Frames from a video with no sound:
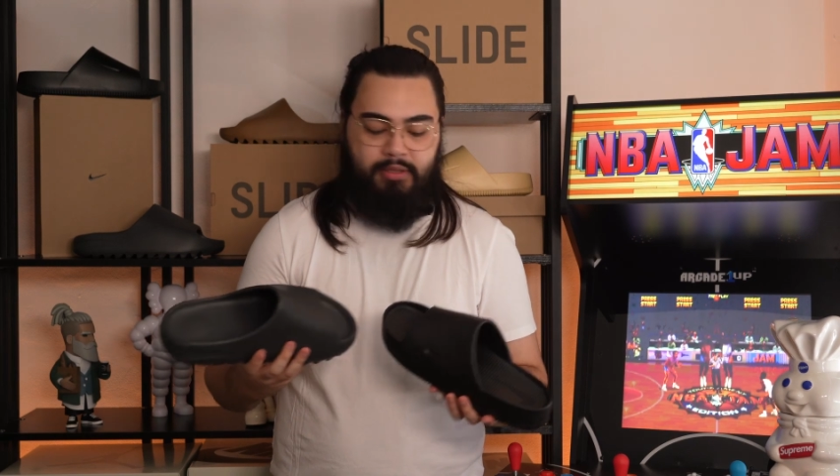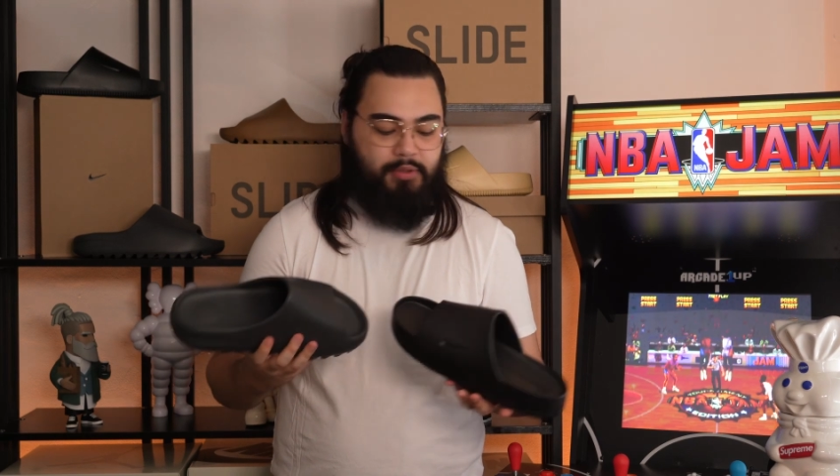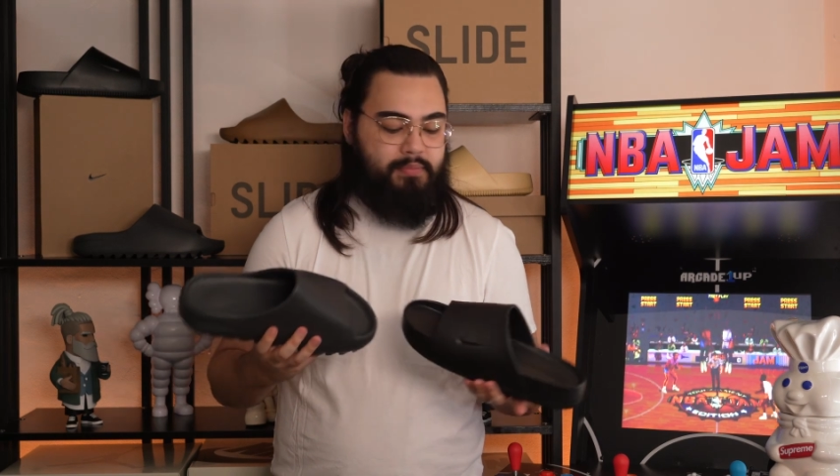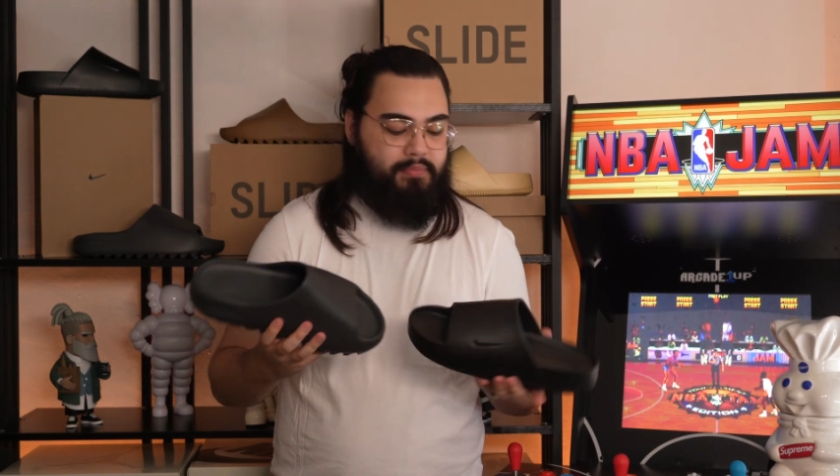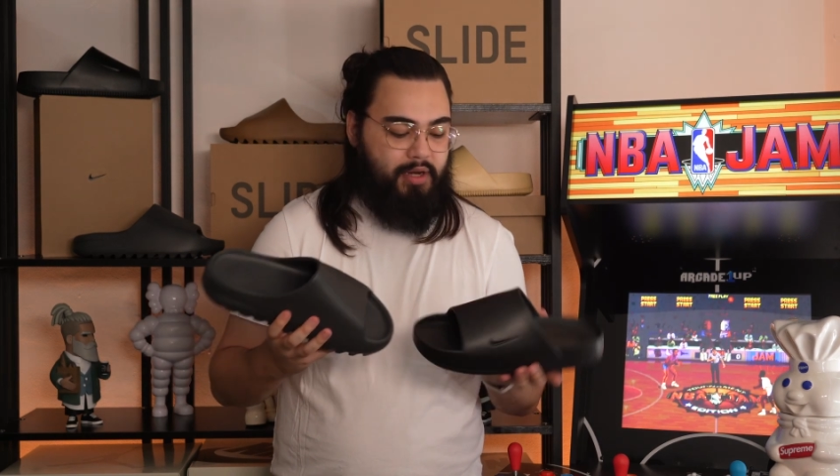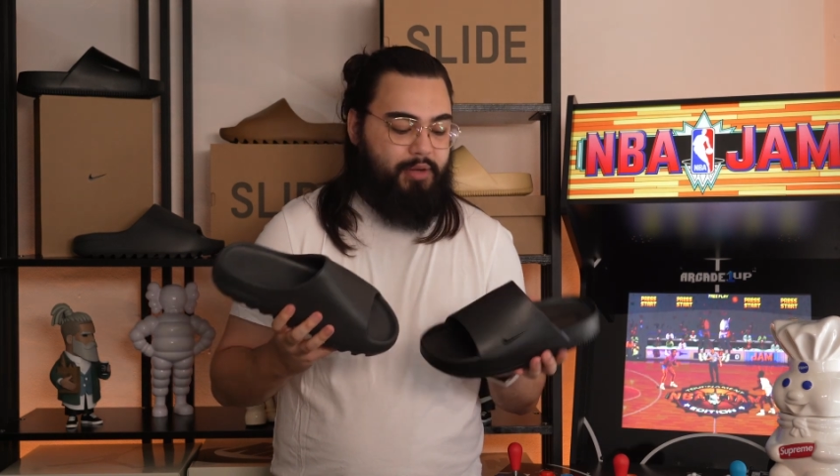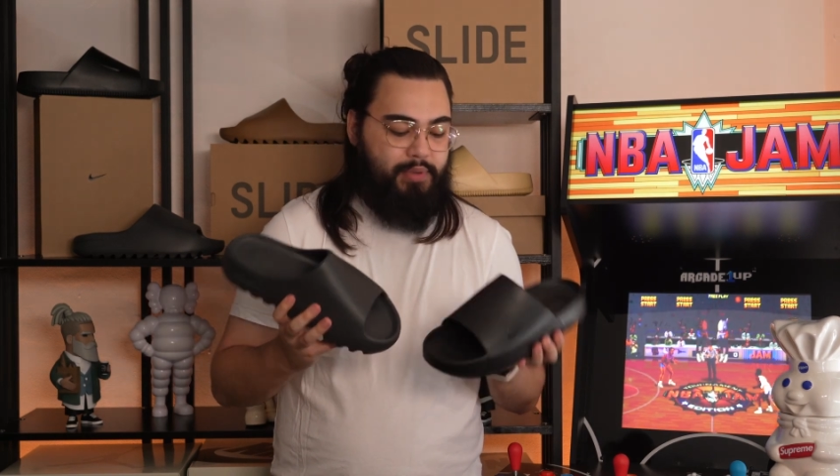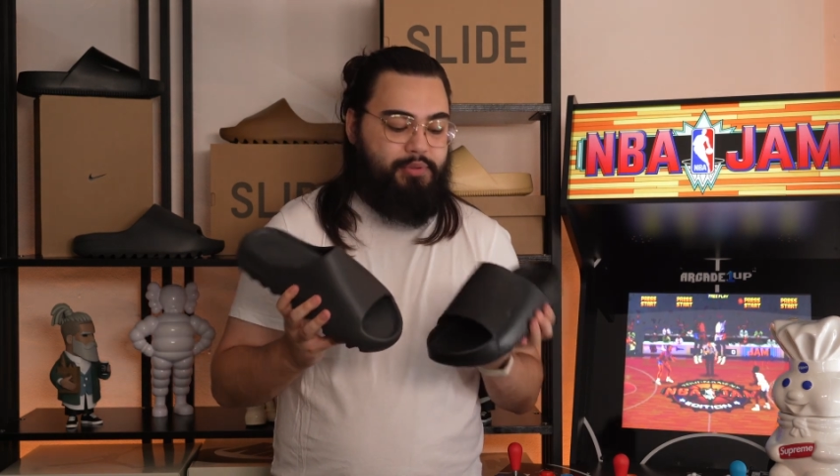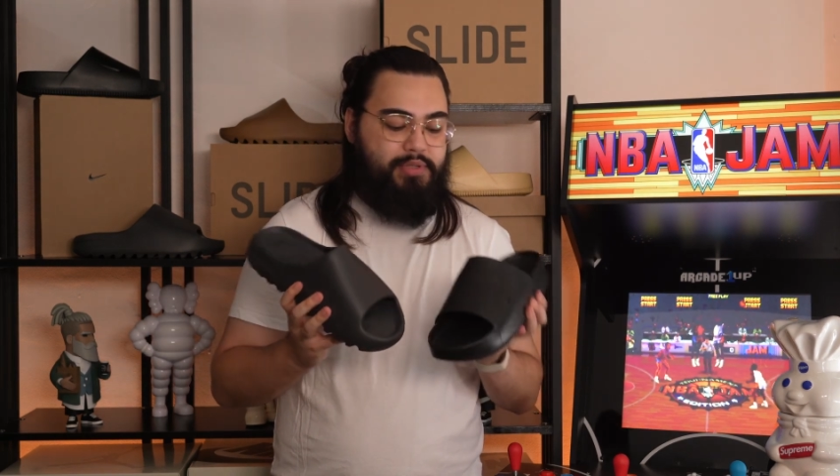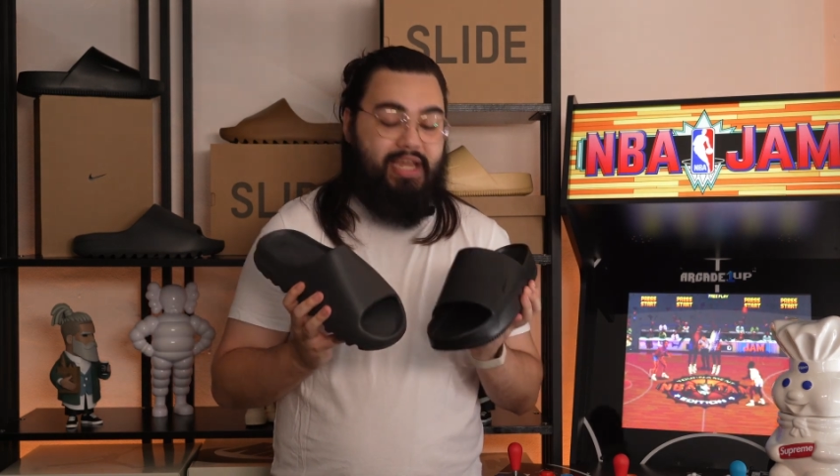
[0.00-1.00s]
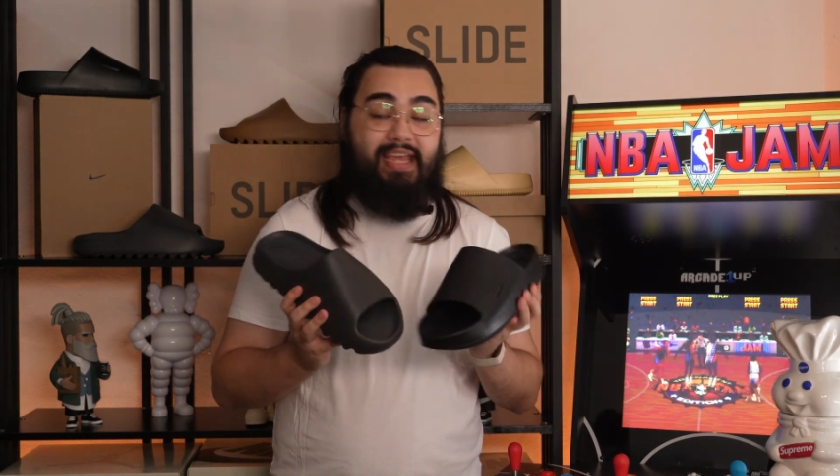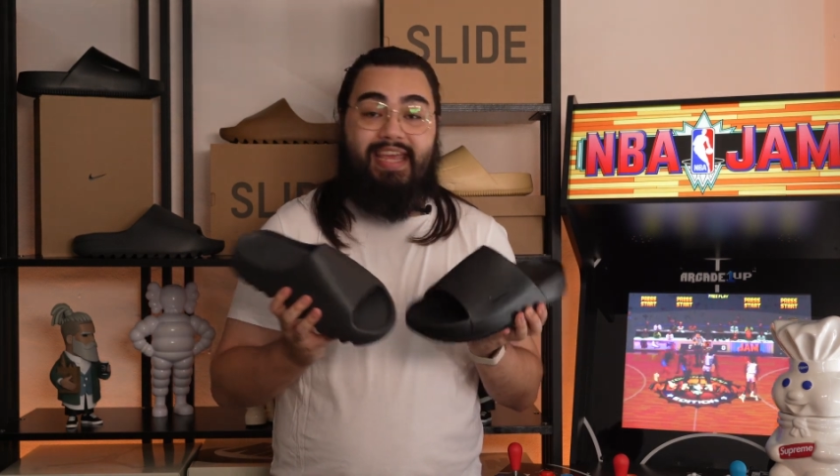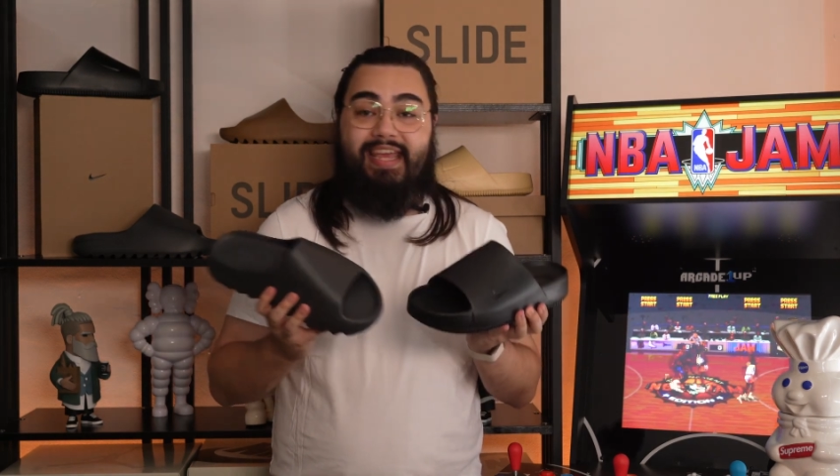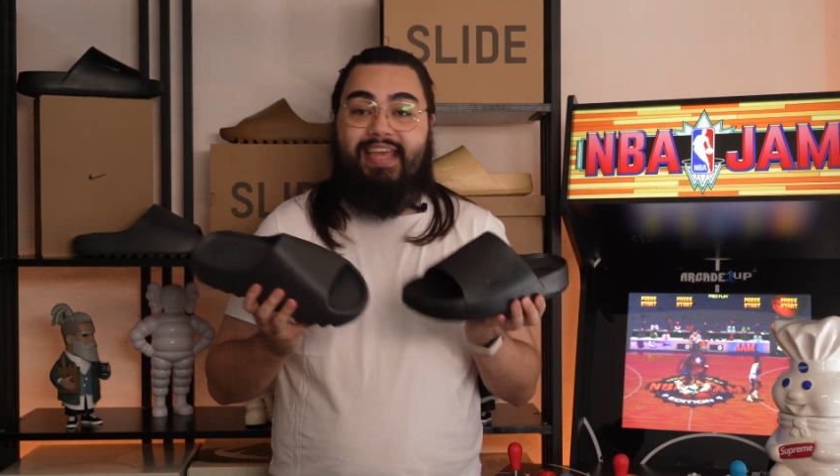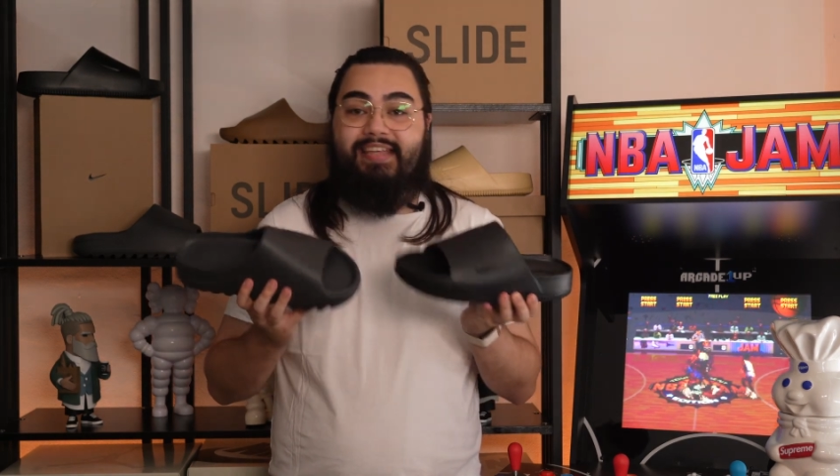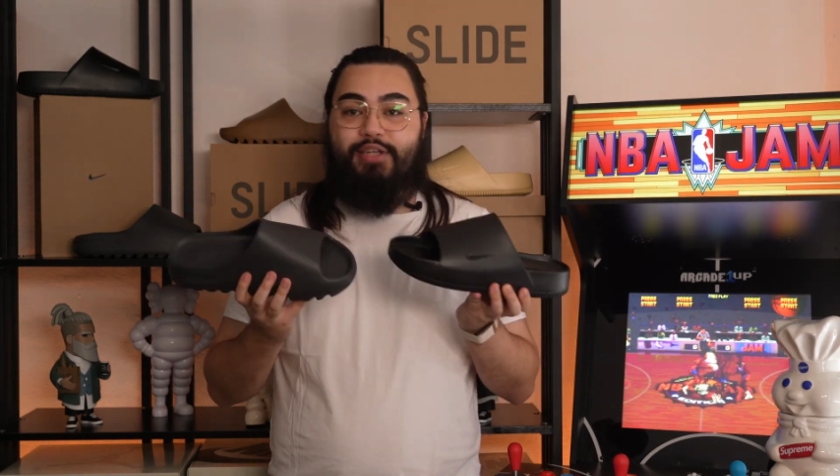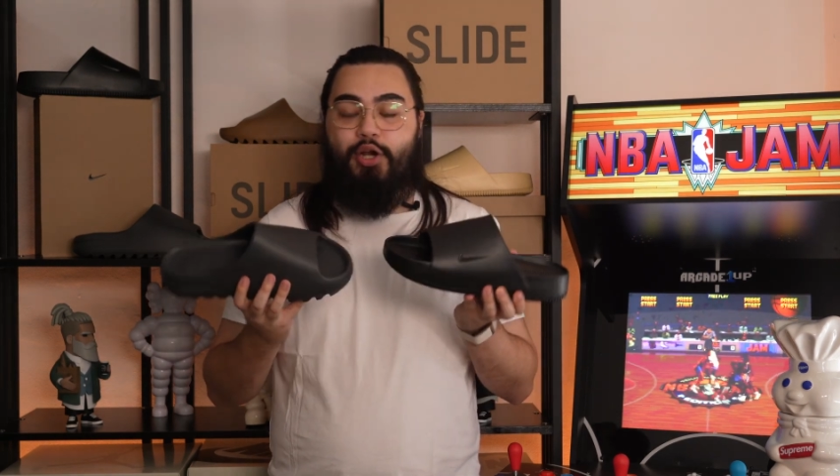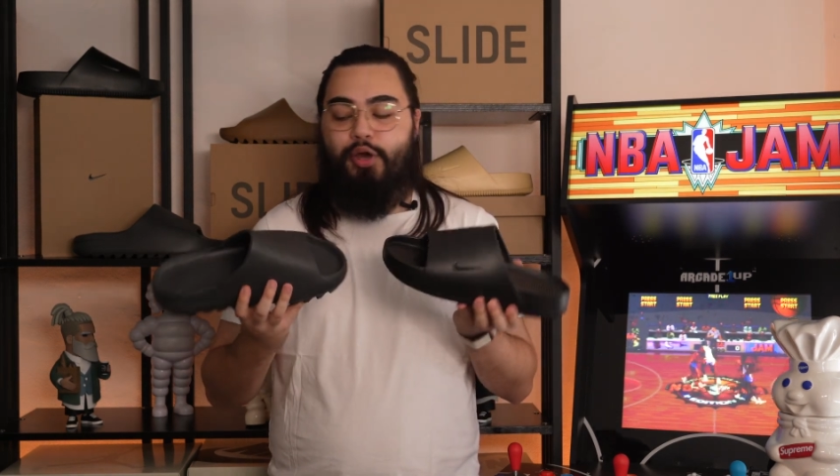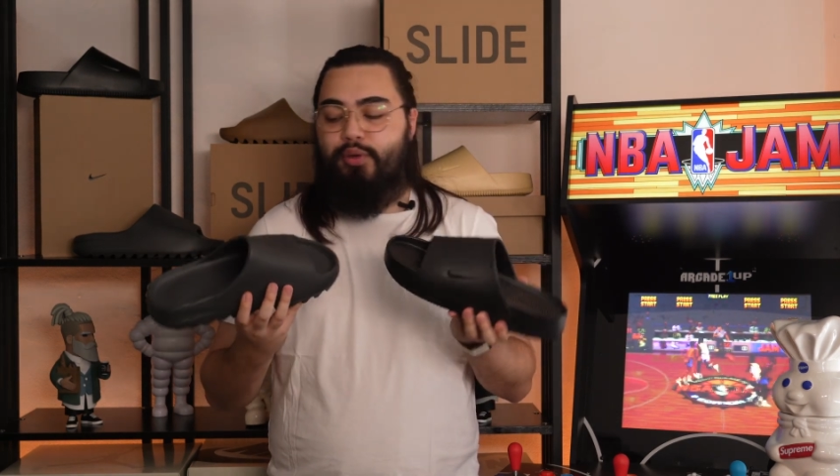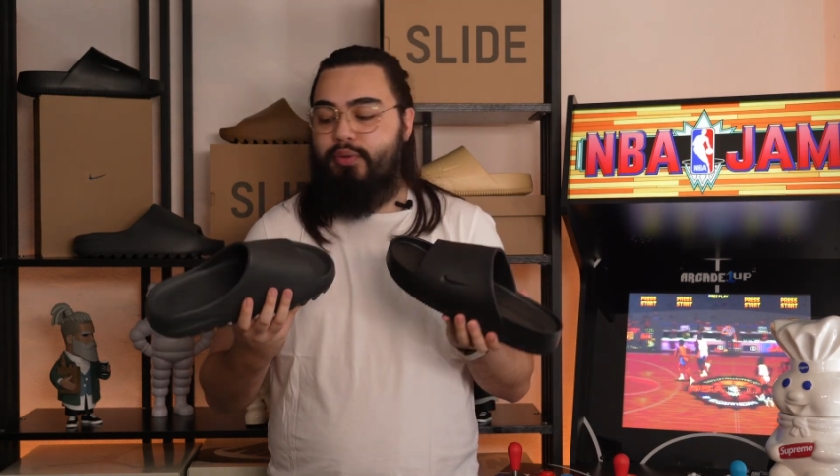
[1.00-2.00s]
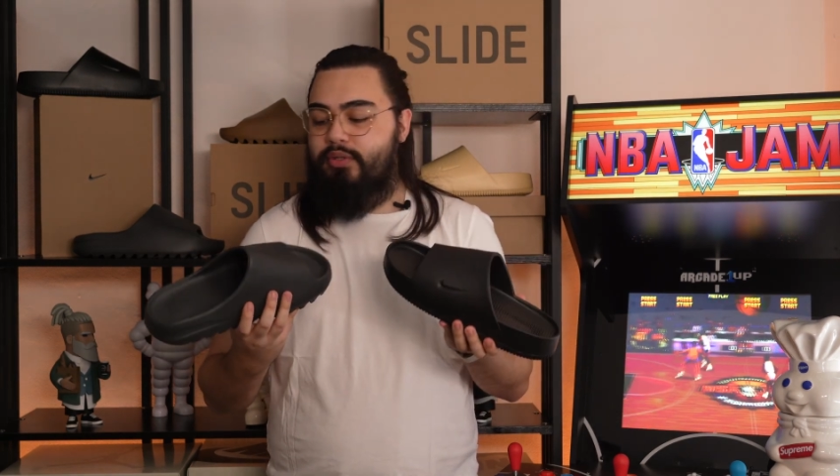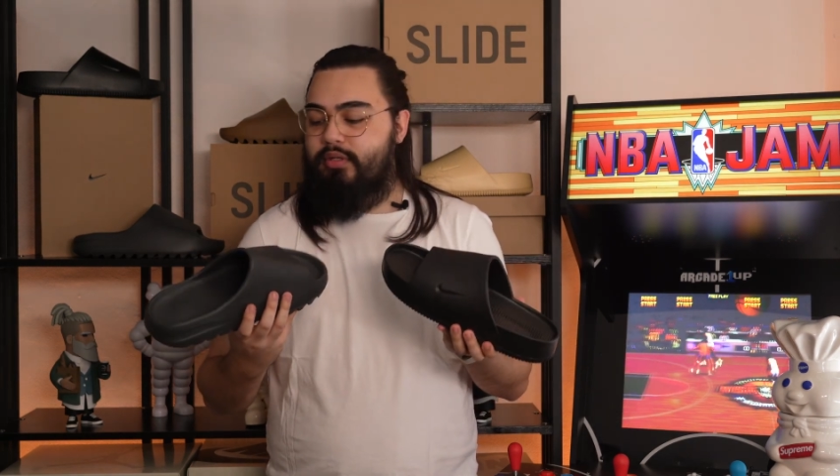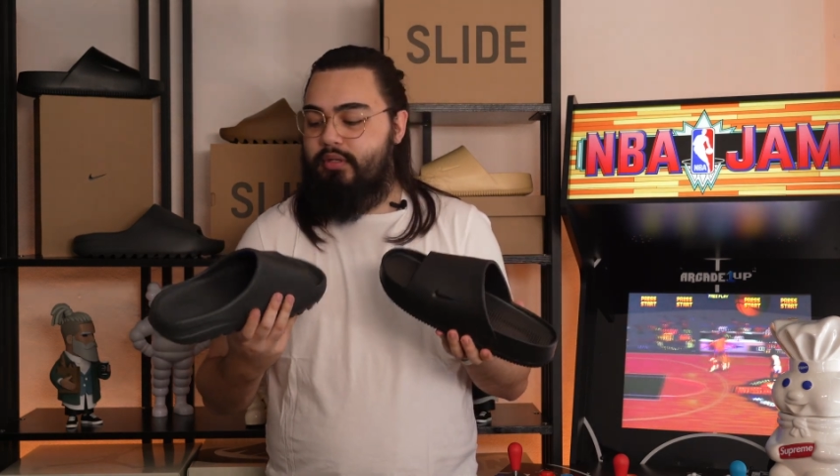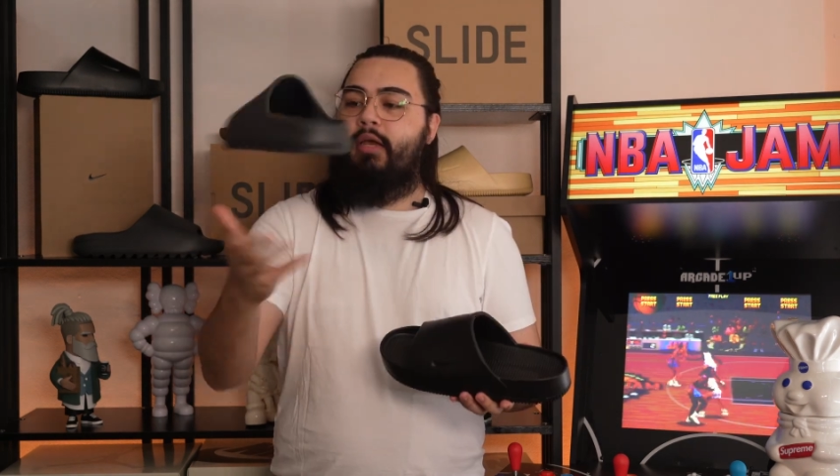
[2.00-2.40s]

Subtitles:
them, I will say it is close,